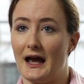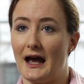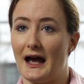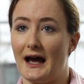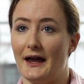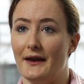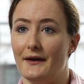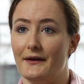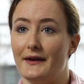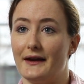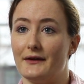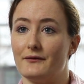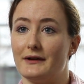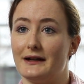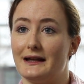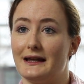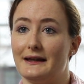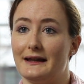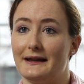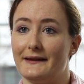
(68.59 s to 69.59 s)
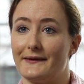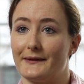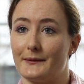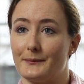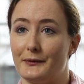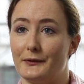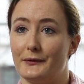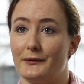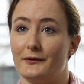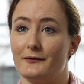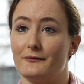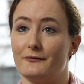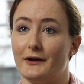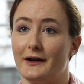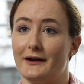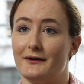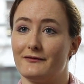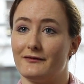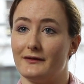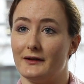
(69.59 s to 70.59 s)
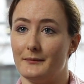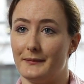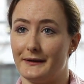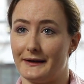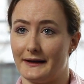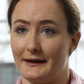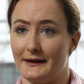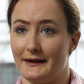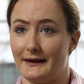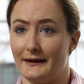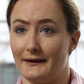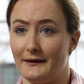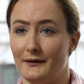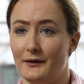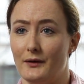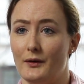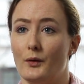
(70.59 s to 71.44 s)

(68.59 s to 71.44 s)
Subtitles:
and they really need support right from the beginning.